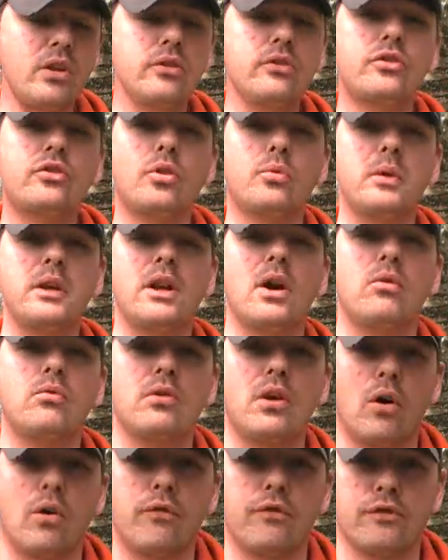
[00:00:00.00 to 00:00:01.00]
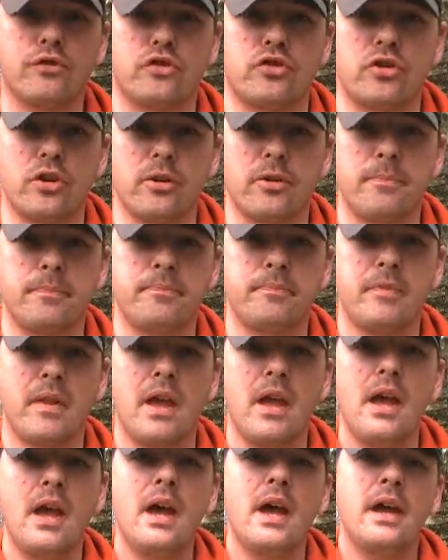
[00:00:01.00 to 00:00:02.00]
So we don't know for sure.
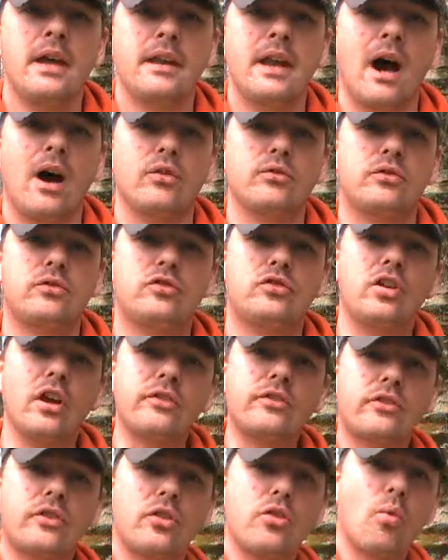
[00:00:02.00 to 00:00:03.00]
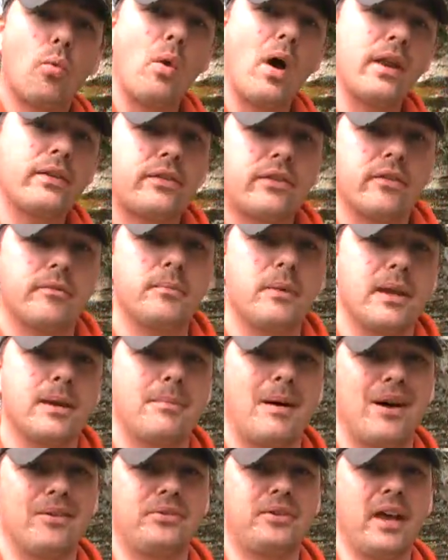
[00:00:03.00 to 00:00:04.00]
Now, just to the west of me,
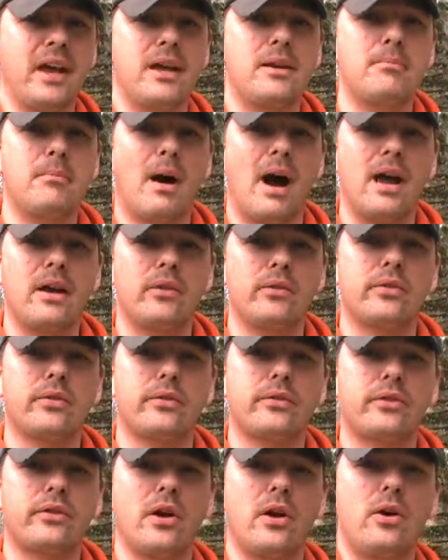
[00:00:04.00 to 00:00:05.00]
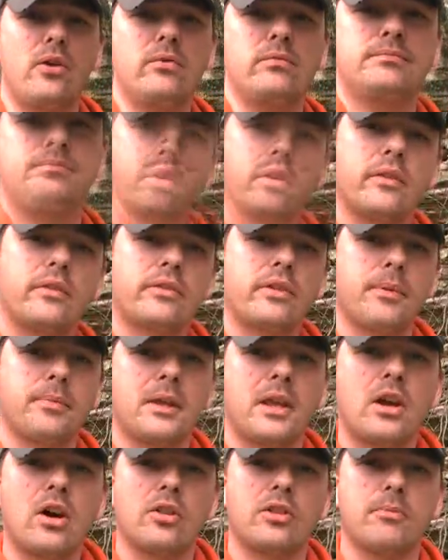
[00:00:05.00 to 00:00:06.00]
about 10 miles or so, is
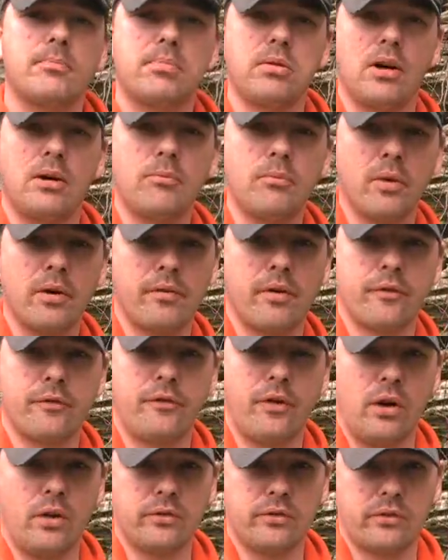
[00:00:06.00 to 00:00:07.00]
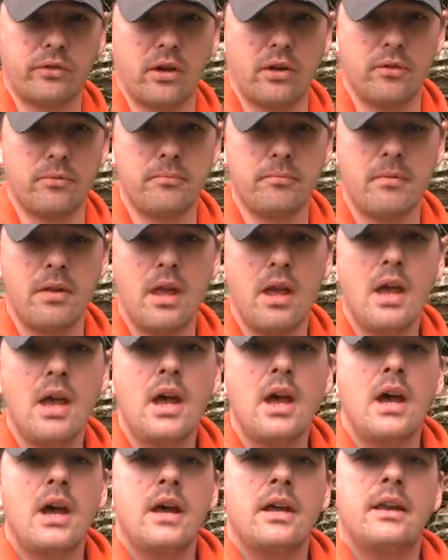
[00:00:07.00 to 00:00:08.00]
something called the Plum River Fault Zone.
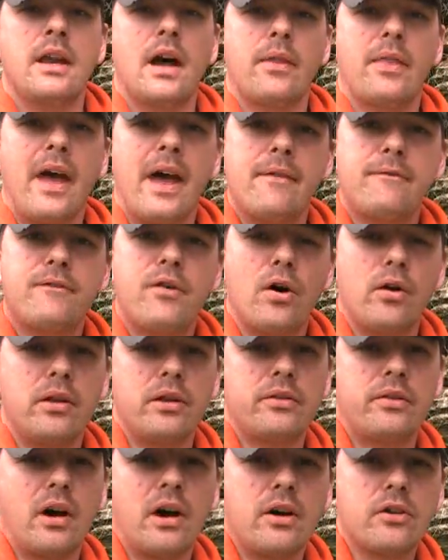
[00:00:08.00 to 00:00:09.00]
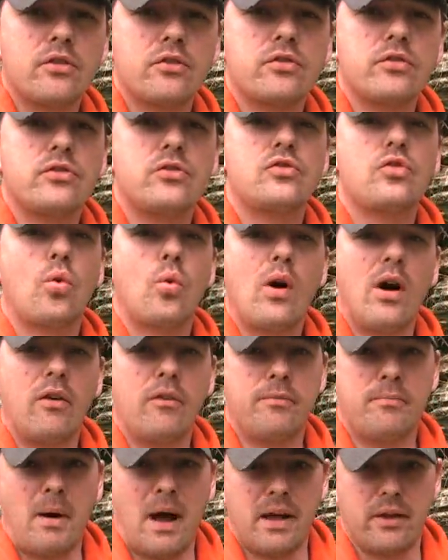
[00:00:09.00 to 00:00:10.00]
Now, that fault is
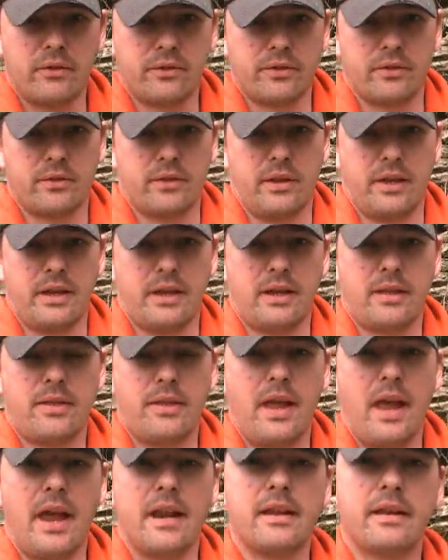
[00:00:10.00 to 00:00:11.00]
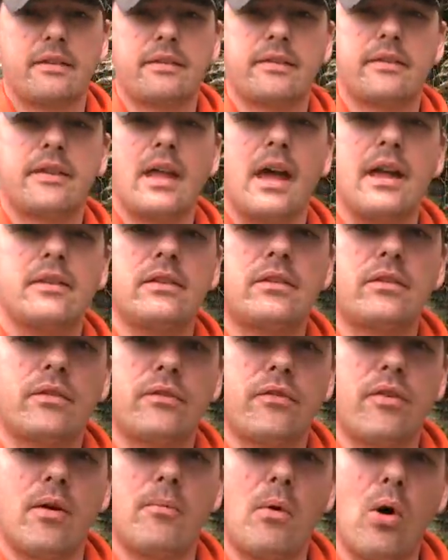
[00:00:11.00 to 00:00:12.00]
112 miles in length and extends
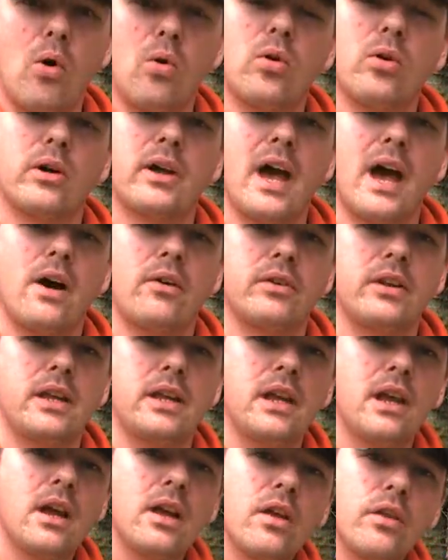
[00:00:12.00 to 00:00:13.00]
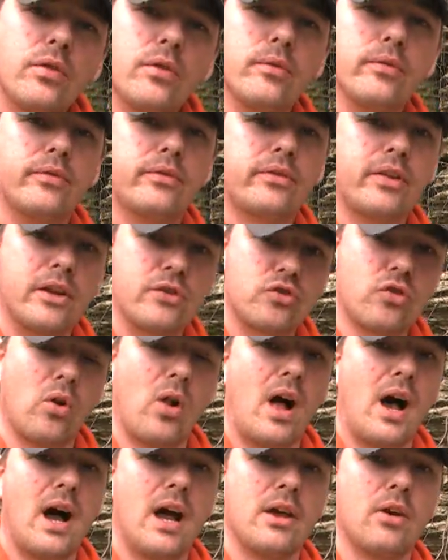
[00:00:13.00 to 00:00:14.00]
from Ogle County through central
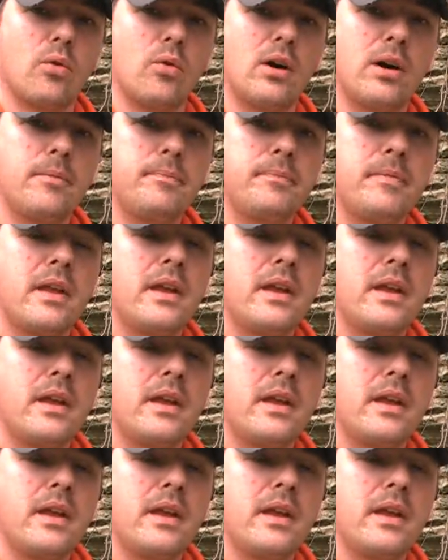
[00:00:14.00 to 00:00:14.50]
Iowa.